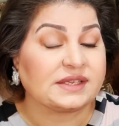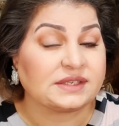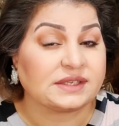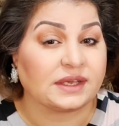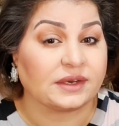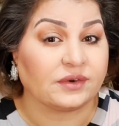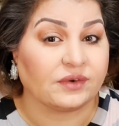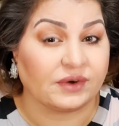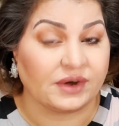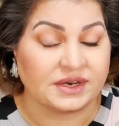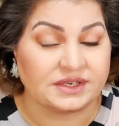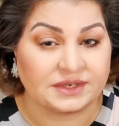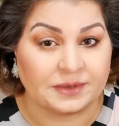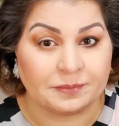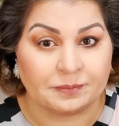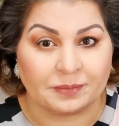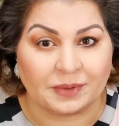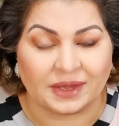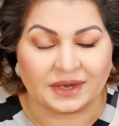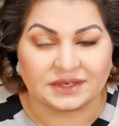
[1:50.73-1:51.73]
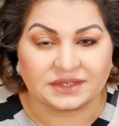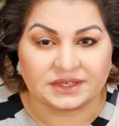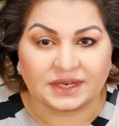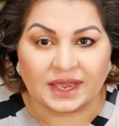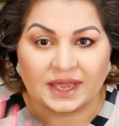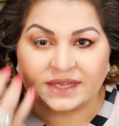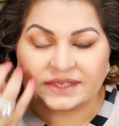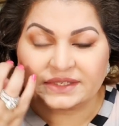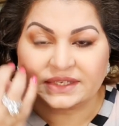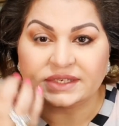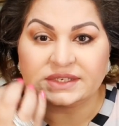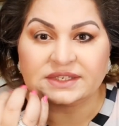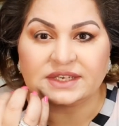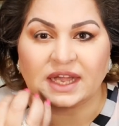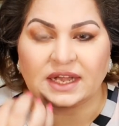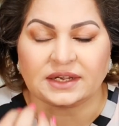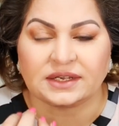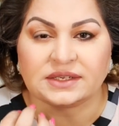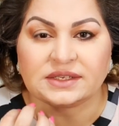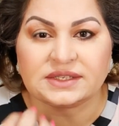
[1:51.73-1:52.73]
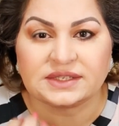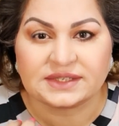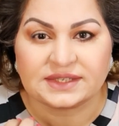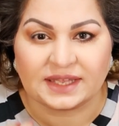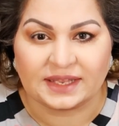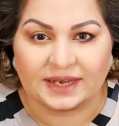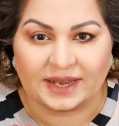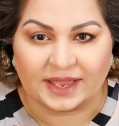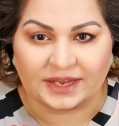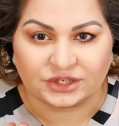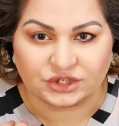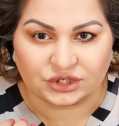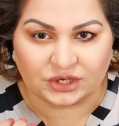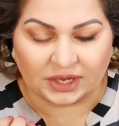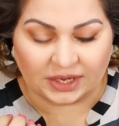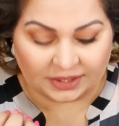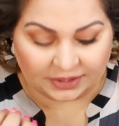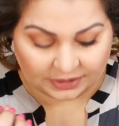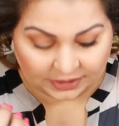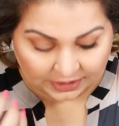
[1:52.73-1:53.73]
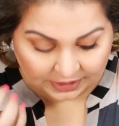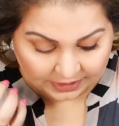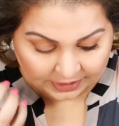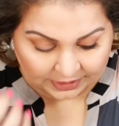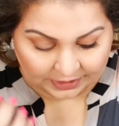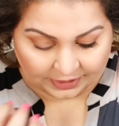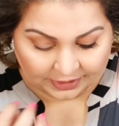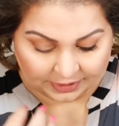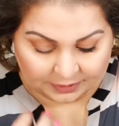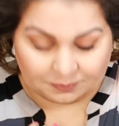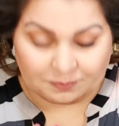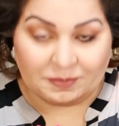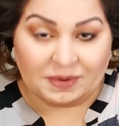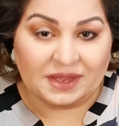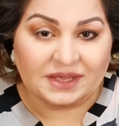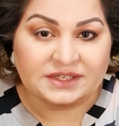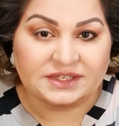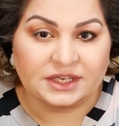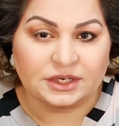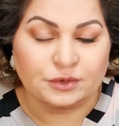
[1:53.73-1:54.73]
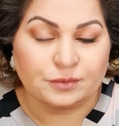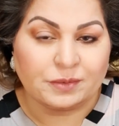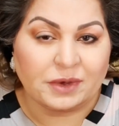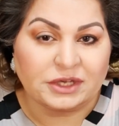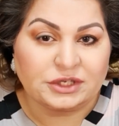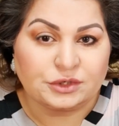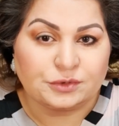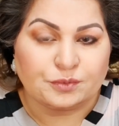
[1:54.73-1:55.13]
a great impact as it darkens the lash line. It makes it much